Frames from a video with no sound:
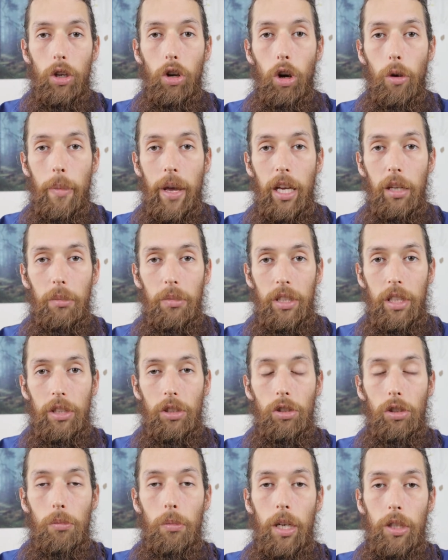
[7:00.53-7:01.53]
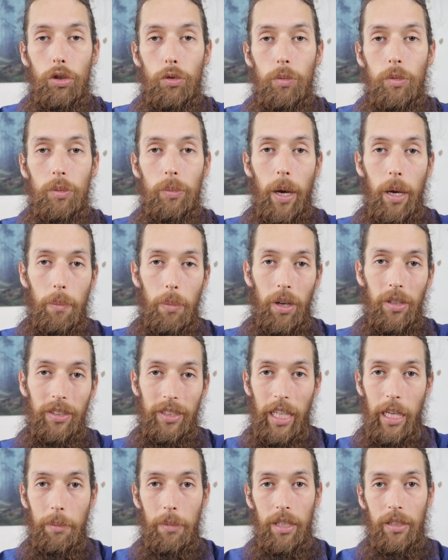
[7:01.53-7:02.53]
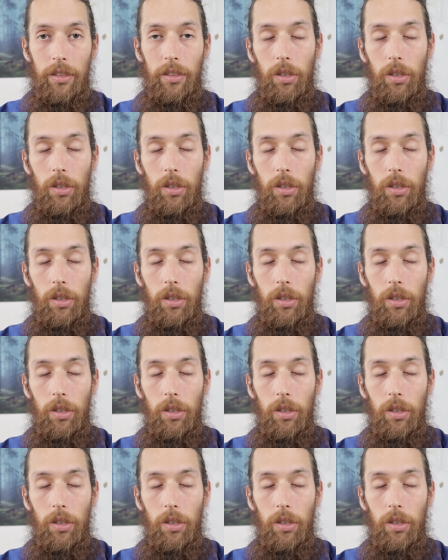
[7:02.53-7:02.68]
Gourmet and Medicinal Mushrooms by Paul Stamets.